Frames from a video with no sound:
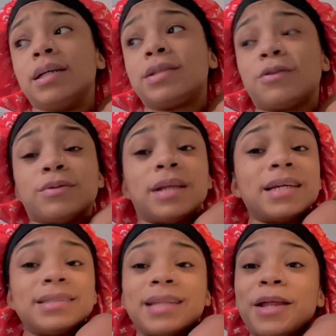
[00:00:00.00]
So
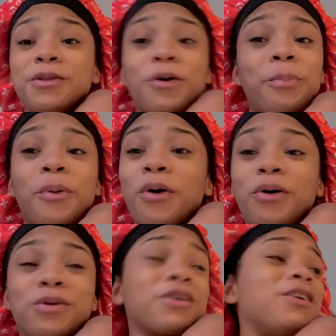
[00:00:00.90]
that's not no
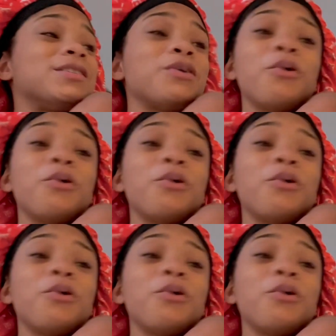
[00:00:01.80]
poll, because